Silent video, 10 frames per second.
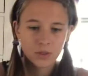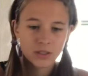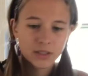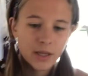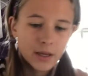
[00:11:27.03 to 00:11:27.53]

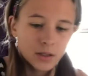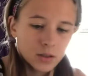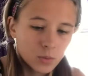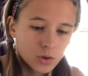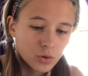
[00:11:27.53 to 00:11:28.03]
six,
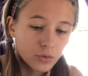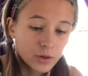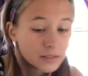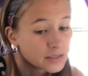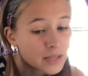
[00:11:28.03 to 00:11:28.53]
one, two, three,
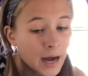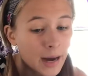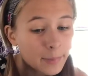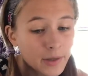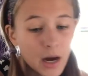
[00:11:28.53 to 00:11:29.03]

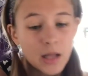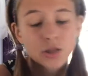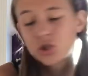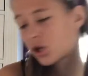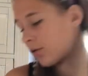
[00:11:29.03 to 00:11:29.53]
stop,
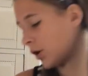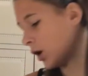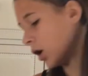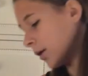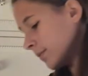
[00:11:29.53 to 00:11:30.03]
college,
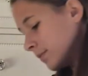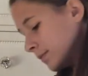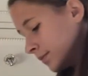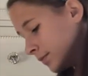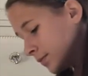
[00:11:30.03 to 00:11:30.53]
career.
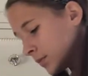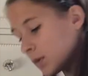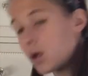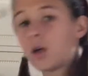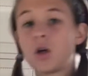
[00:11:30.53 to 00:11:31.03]

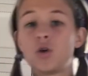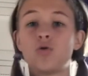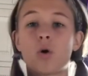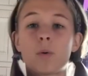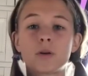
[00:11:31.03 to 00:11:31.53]

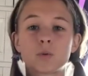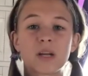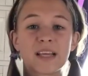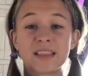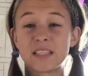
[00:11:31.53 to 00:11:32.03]
You always want to
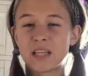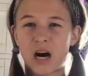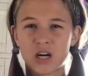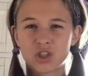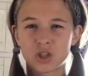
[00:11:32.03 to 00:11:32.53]
get the
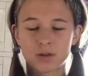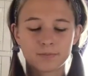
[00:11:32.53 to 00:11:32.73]
doctor.